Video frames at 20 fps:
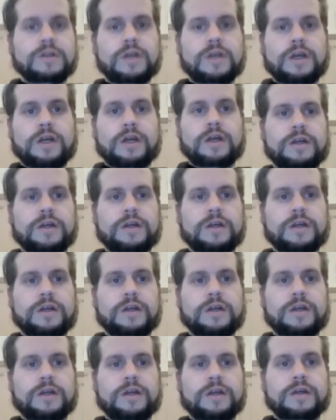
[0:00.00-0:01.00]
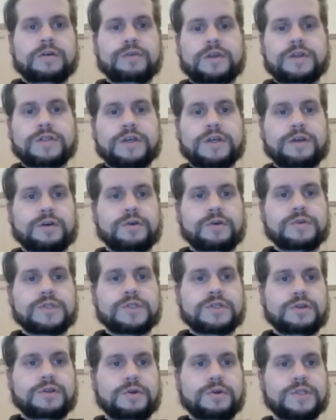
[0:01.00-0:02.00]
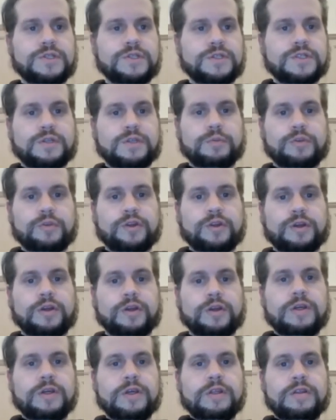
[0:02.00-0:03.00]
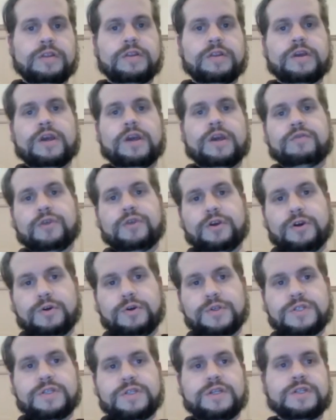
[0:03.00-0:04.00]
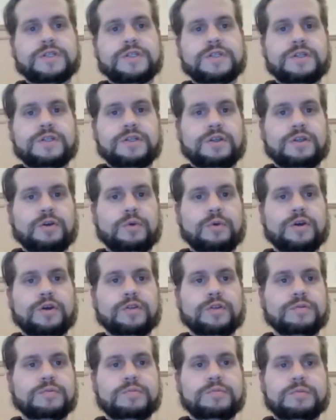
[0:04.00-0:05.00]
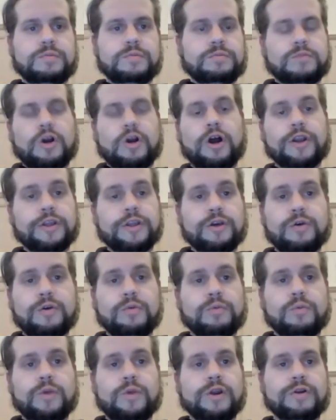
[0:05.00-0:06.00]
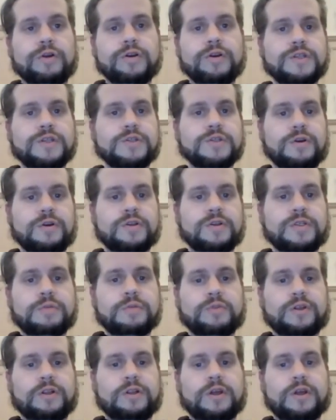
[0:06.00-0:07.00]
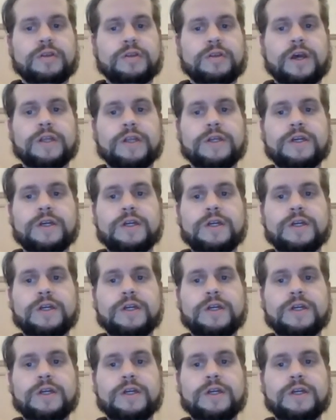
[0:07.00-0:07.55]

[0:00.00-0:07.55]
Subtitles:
If the tech host notices something that the AV host needs to deal with, audio weirdness or something like that,